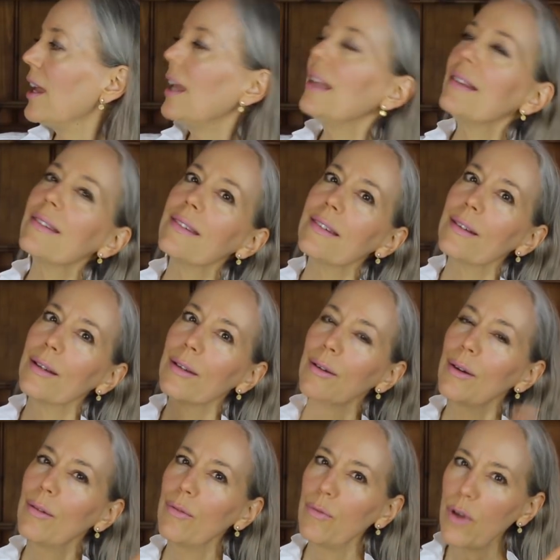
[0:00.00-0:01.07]
It's
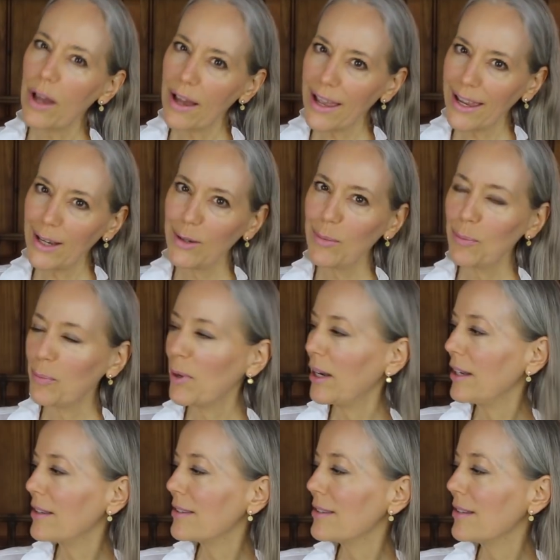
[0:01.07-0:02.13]
fine, but
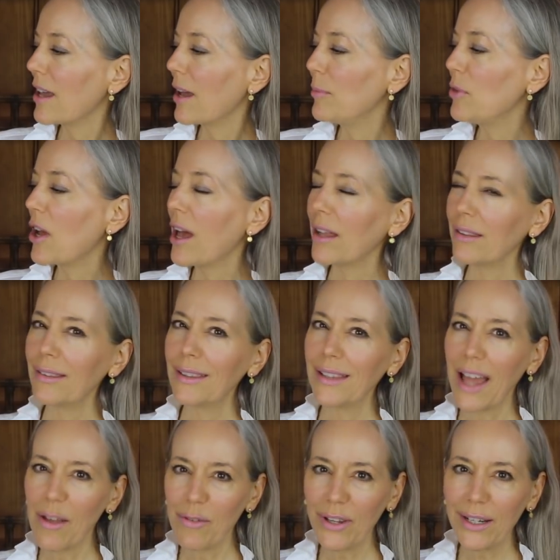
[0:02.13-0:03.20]
it's I'm not
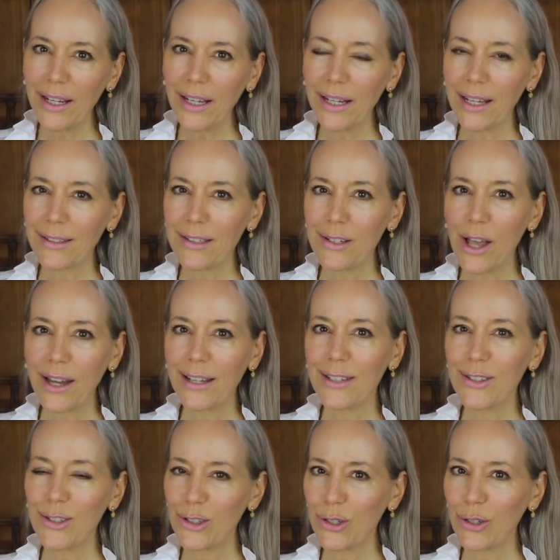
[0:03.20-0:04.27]
loving it. It's not
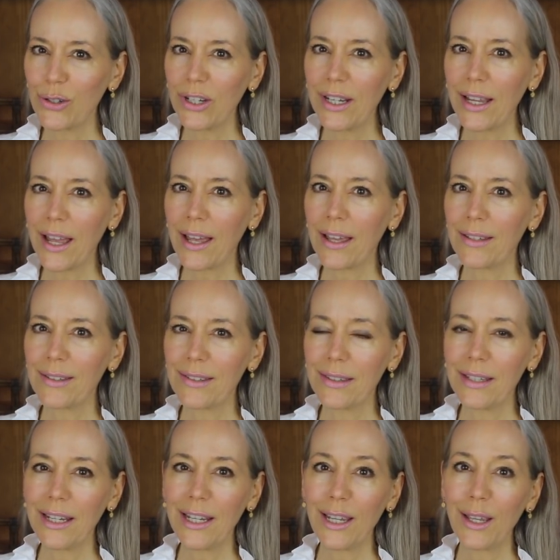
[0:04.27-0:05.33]
as sturdy as
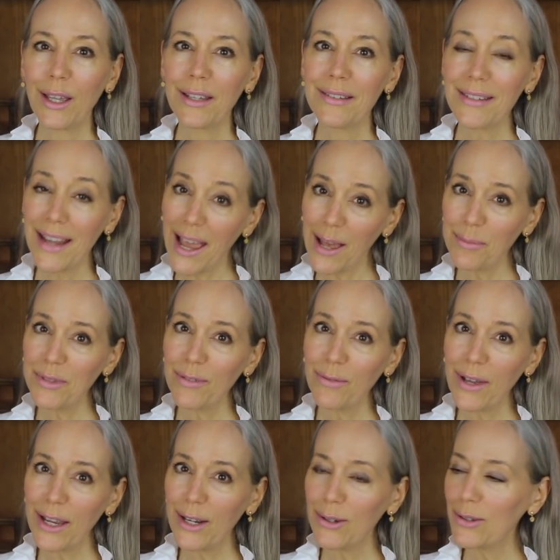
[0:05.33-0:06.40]
the tab
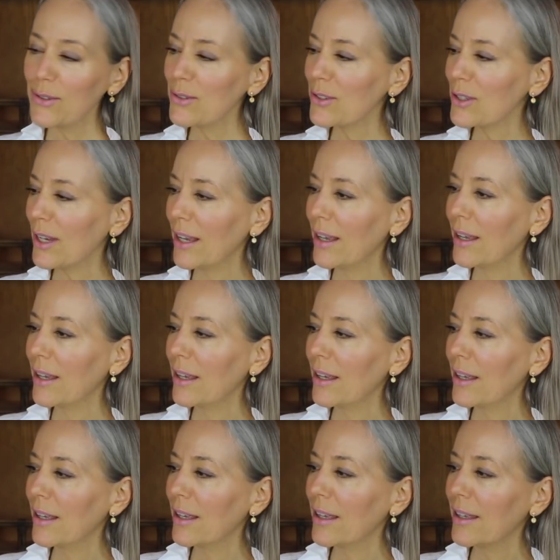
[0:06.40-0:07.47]
dividers.
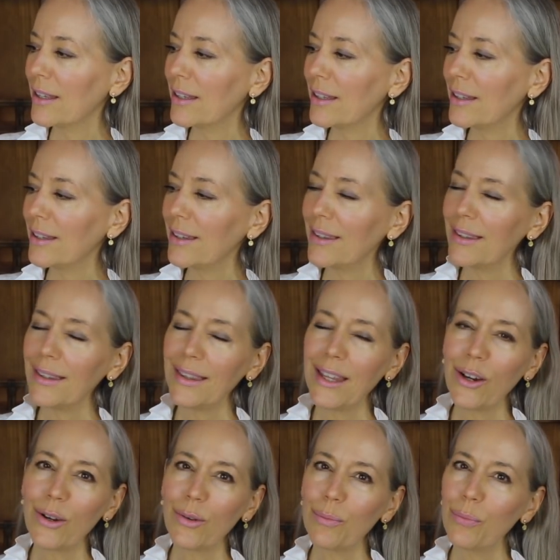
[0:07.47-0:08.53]

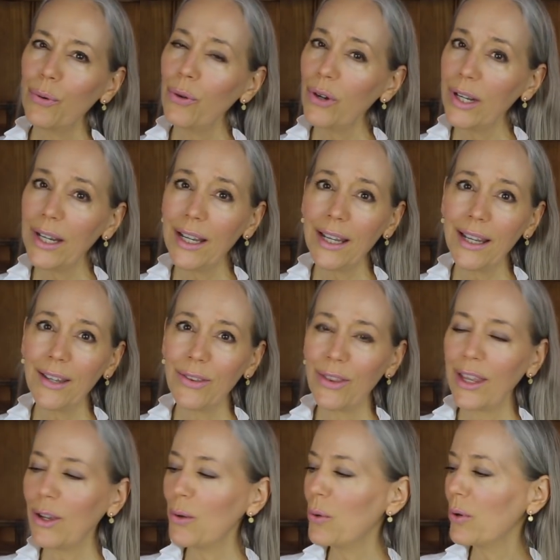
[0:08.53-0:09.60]
They're pretty,
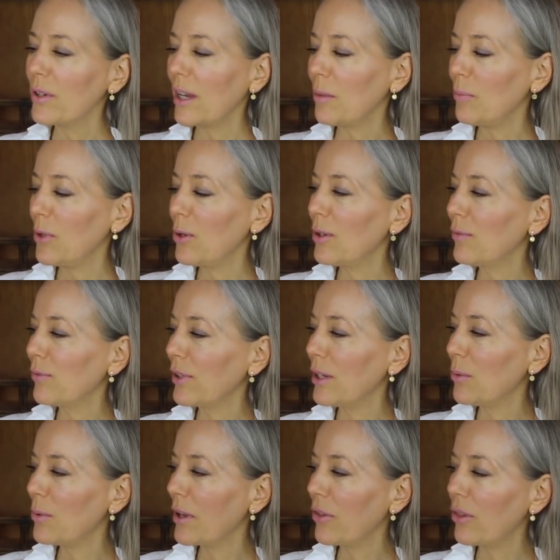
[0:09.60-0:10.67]
they coordinate
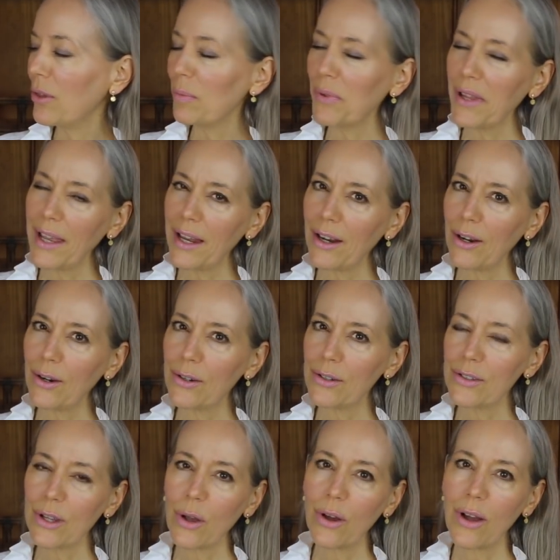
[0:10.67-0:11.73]
beautifully with the planner,
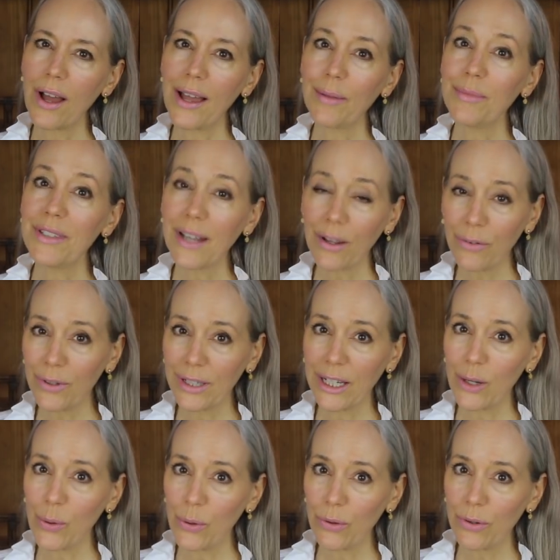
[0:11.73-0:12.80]
so I'm
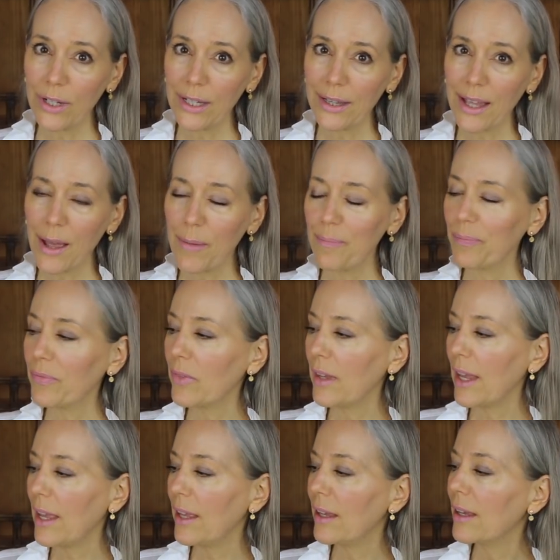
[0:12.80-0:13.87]
definitely ordering them.
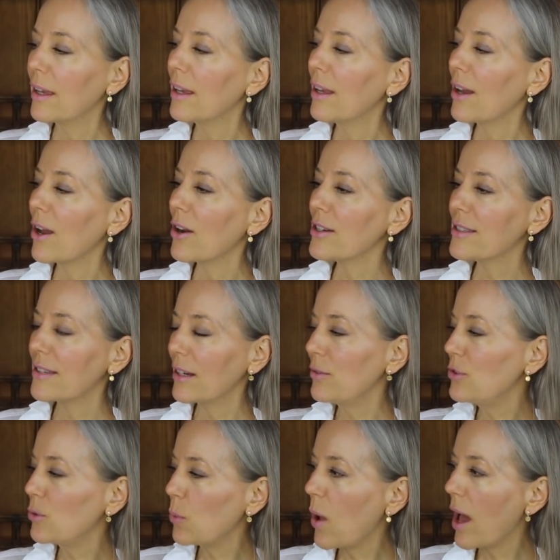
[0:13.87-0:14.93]
They are a set
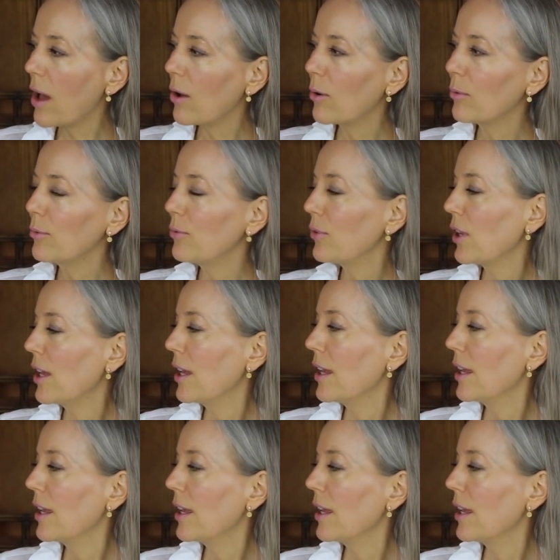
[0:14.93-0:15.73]
of 12.